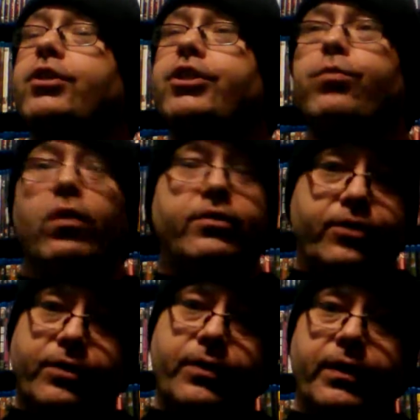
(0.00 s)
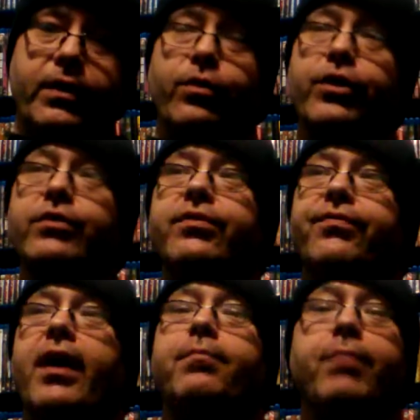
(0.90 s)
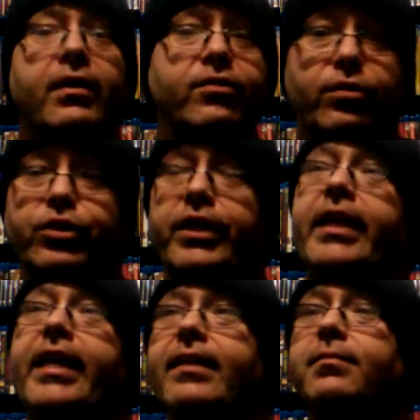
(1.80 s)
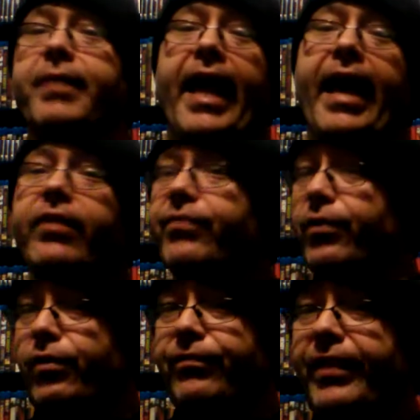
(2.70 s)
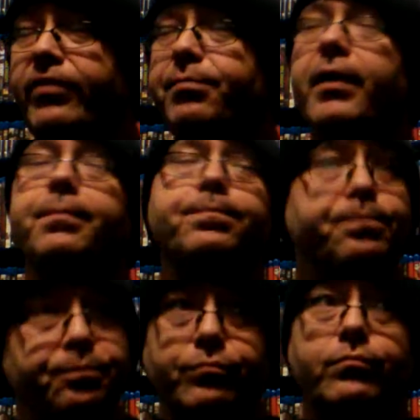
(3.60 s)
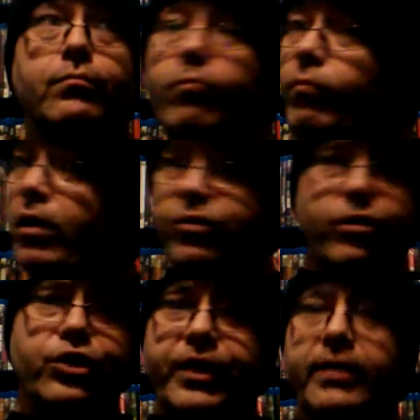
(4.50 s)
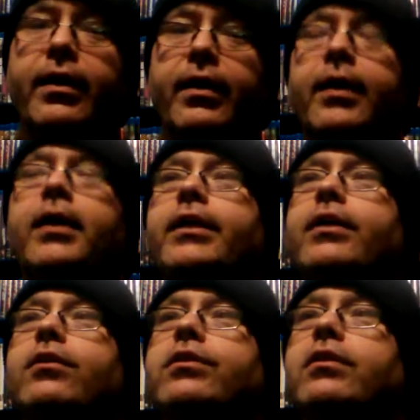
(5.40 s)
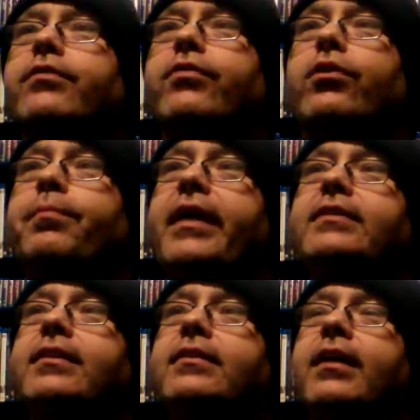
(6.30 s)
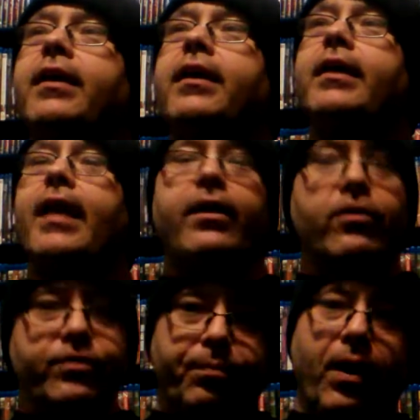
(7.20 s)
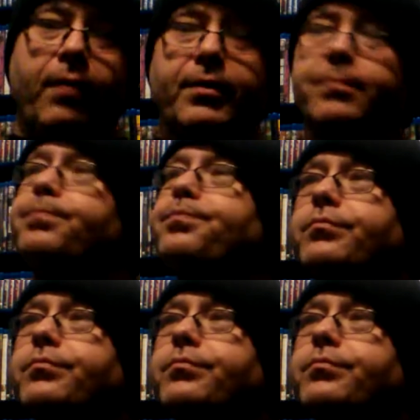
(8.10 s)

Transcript: She wants to, you know, use the $5 so she could get some gas for her Vespa so she can, you know, deliver her pizzas. Now, here's the problem.